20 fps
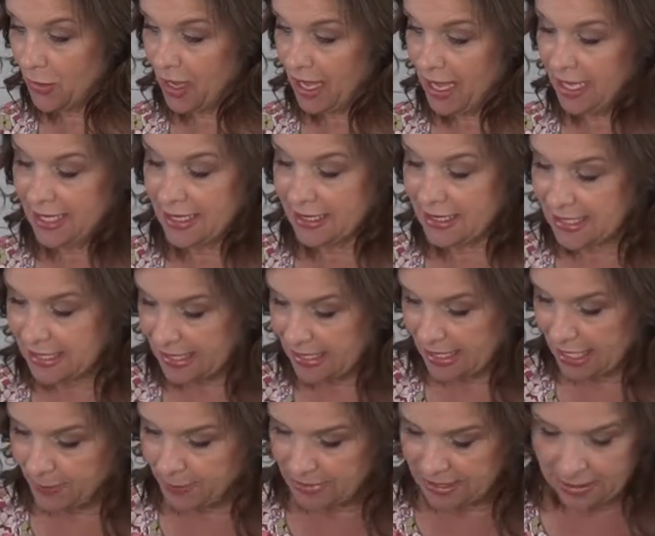ahead and
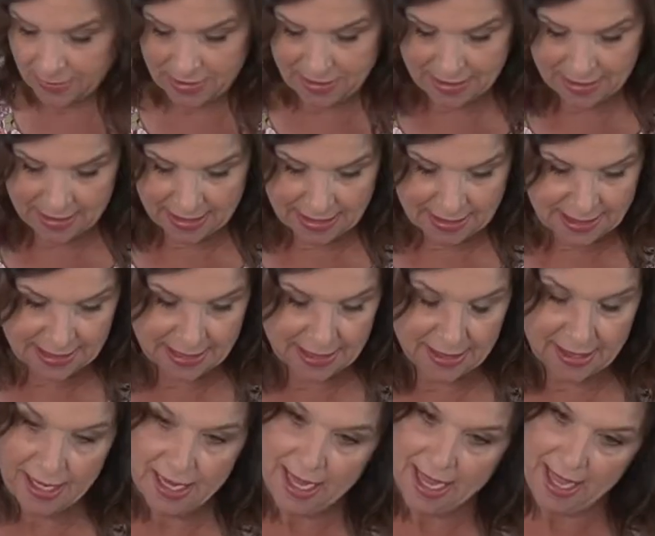snip some of this
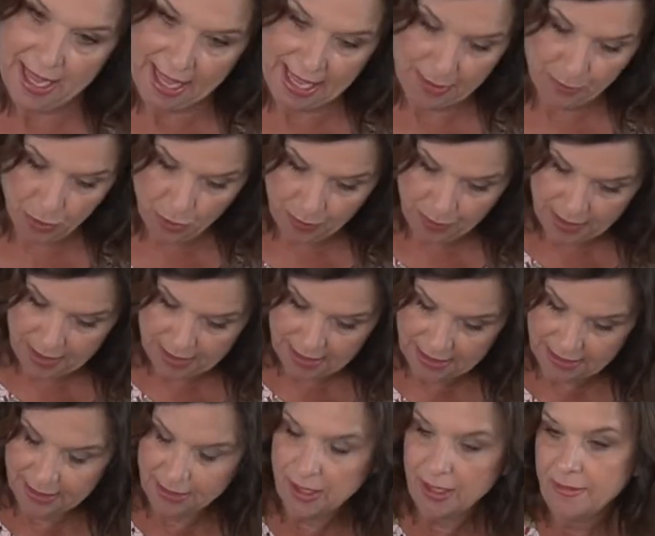and we'll plug
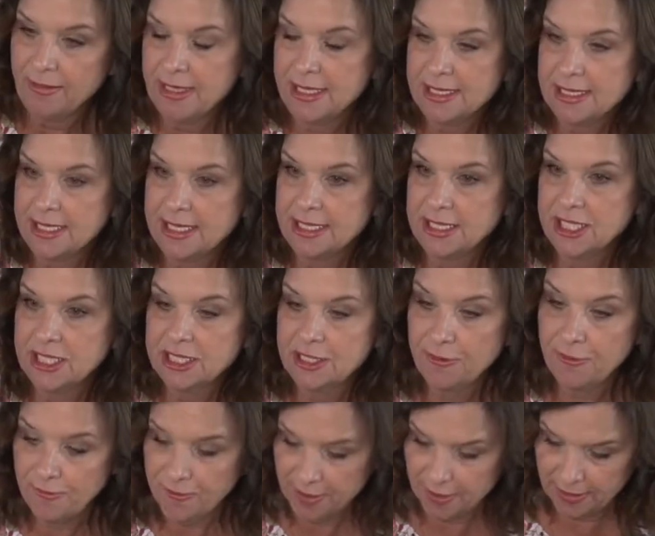a little of this in and just to
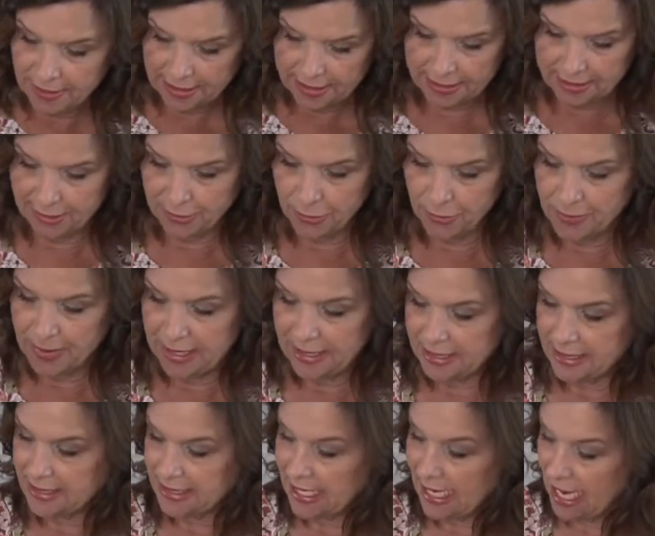fill in a little bit
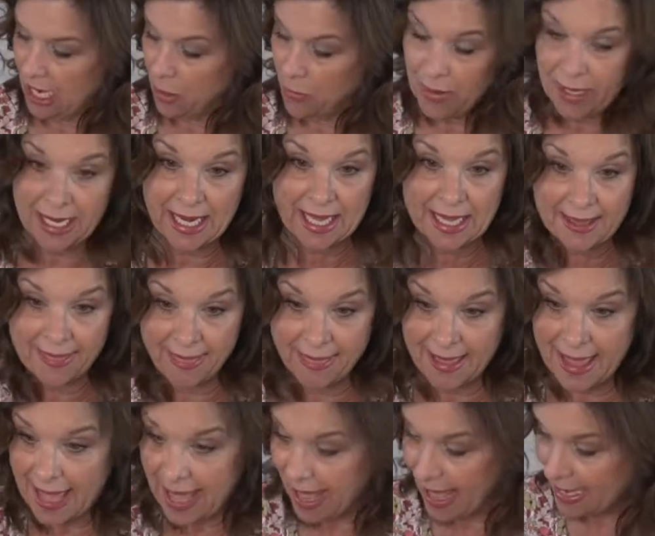and see how we like
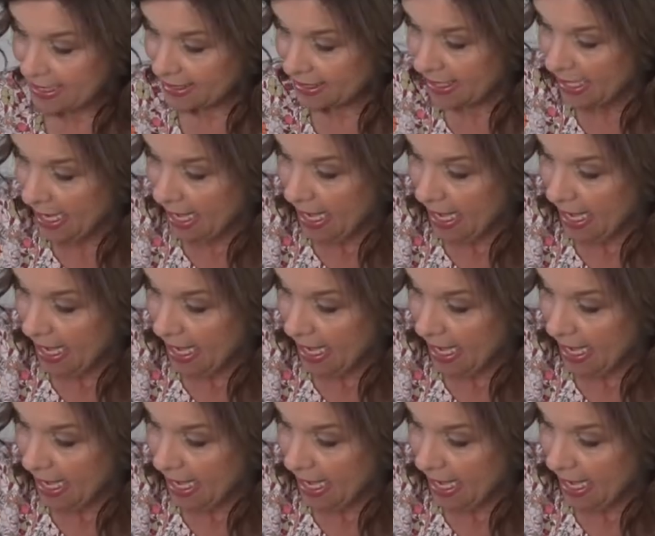that.